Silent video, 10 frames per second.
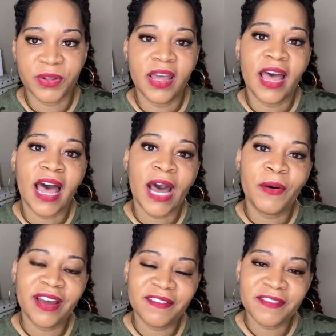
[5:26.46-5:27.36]

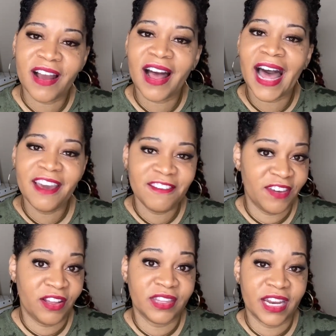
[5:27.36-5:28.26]
However, I
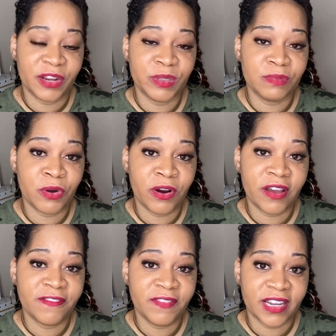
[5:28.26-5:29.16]
felt that it was more
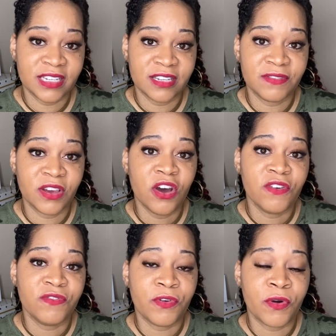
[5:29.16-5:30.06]
effective
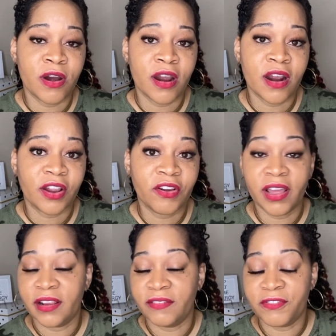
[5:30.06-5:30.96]
for
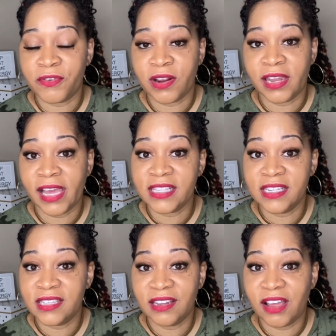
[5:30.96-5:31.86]

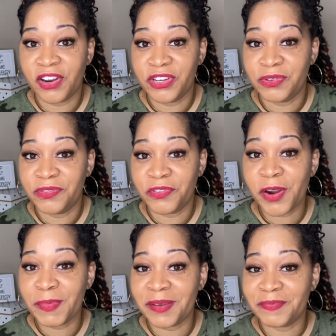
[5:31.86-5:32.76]
Lexington Law to do it for
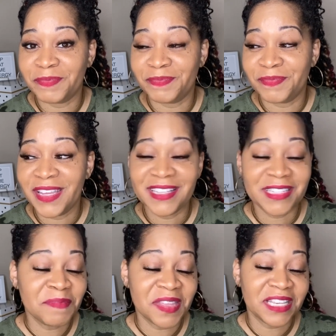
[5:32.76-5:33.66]
me. Some
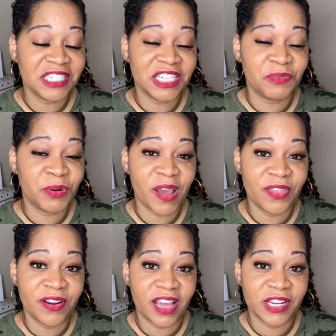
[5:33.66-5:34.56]
things I just would rather
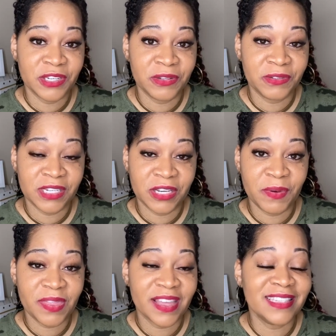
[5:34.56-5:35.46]
not deal with,
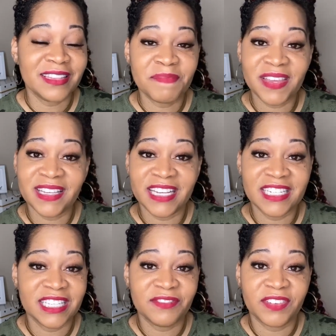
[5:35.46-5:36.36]
and some things I
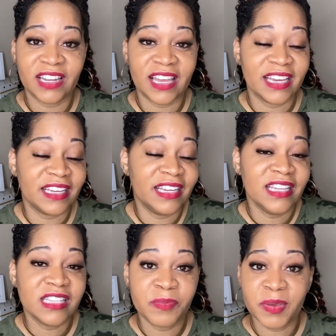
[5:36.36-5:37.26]
just feel like
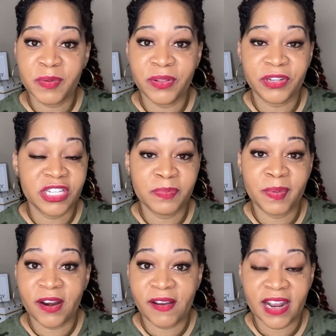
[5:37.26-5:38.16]
some people are just better
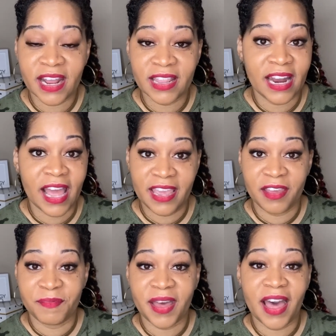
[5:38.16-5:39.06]
at it than I am.
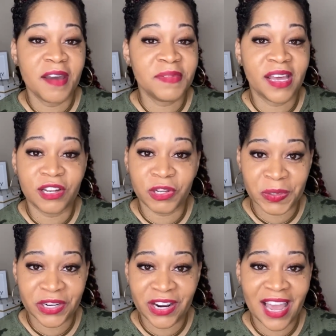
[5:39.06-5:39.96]
I'm not a
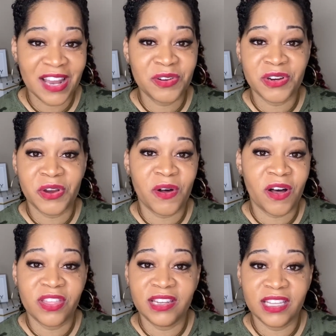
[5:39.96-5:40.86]
lawyer. I don't know all the
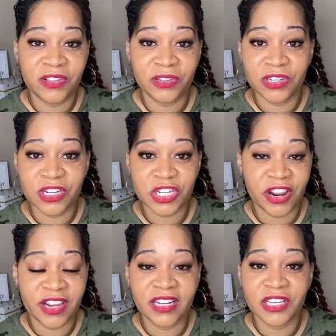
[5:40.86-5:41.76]
legal
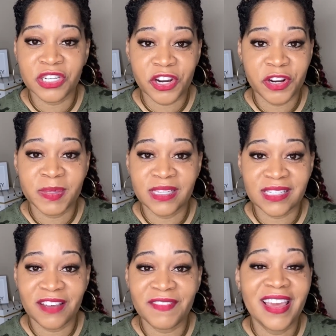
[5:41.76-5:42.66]
jargon and terms and stuff.
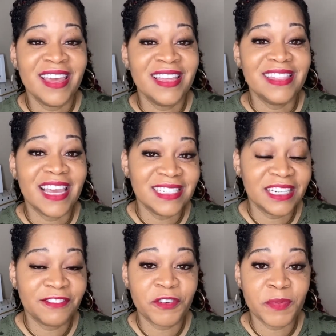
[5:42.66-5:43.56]
They did it
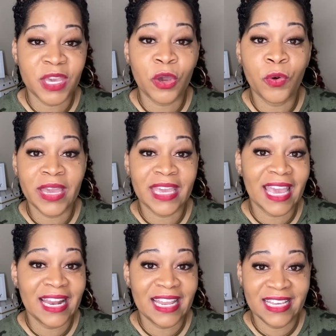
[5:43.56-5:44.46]
for me quick
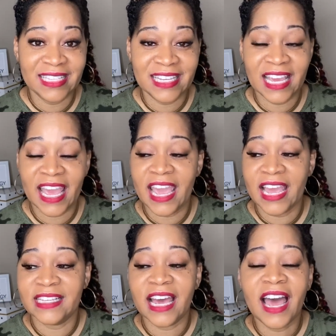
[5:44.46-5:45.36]
and easy, and
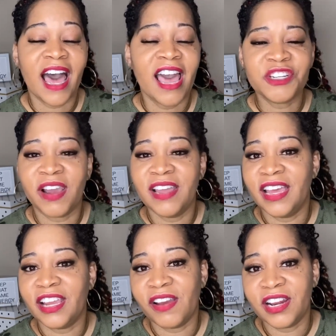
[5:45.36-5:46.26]
I tried that
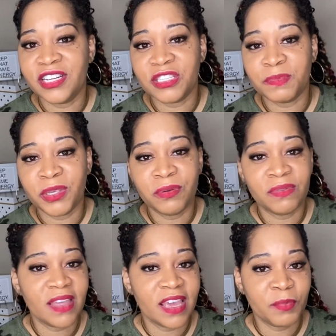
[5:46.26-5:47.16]
credit dispute
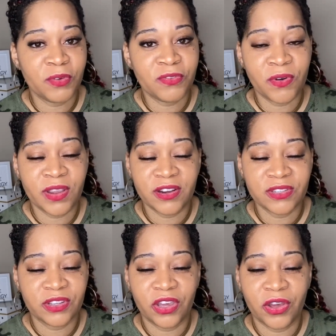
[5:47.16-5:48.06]
thing before years
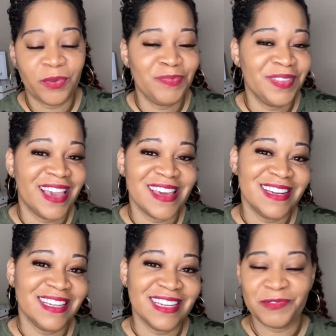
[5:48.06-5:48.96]
ago, and it
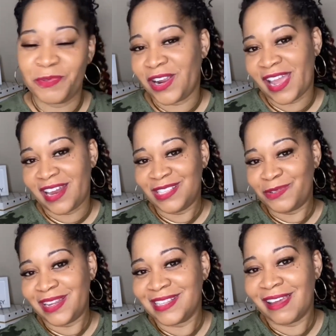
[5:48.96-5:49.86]
didn't work out as well
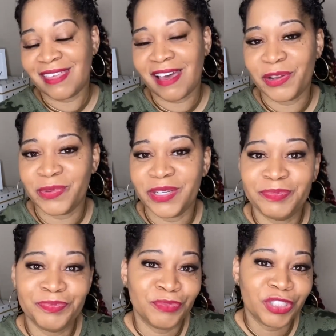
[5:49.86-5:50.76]
as I thought it would.
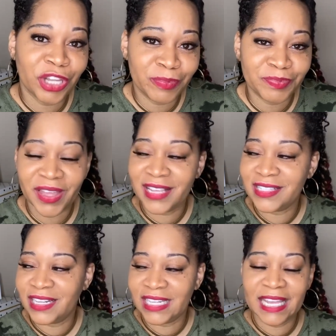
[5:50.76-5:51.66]
So I said,
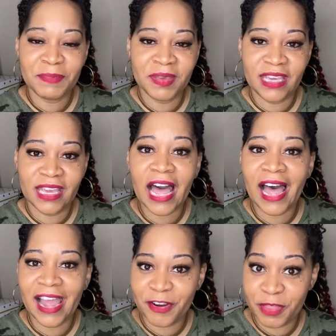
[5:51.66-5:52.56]
let me
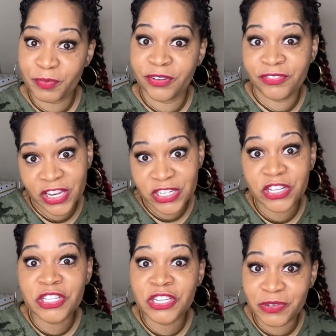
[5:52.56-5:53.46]
hire the professional to
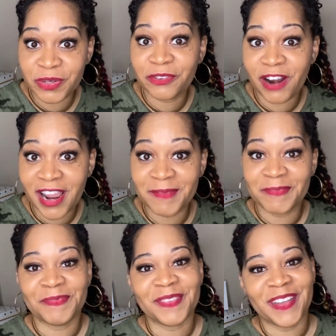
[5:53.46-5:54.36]
do it, right?
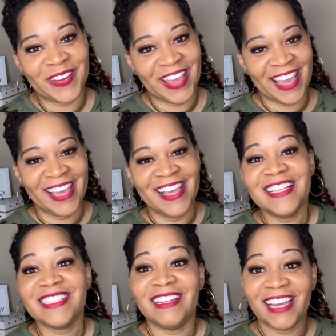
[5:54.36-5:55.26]
Okay, so
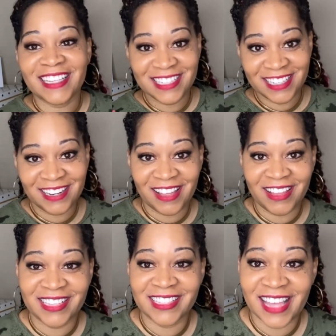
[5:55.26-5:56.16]
Lexington Law
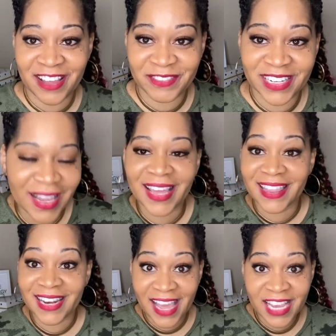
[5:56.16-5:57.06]
is that one. The
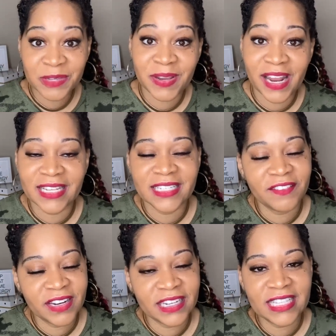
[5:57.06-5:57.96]
next one I
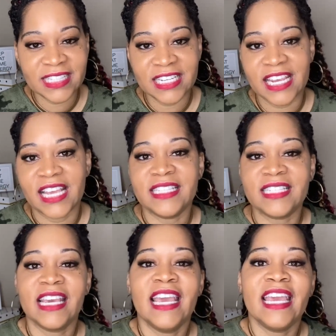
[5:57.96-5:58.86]
definitely suggest
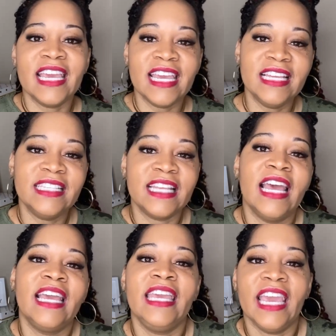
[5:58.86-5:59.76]
is
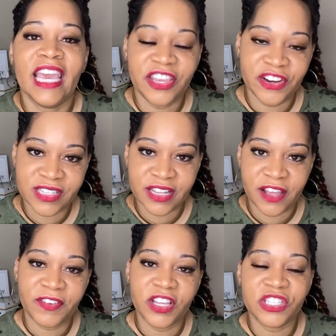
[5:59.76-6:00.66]
get yourself
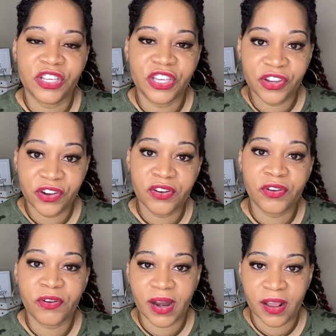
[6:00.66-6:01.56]
a secured
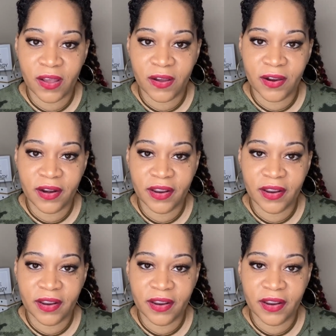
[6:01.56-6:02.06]
credit card.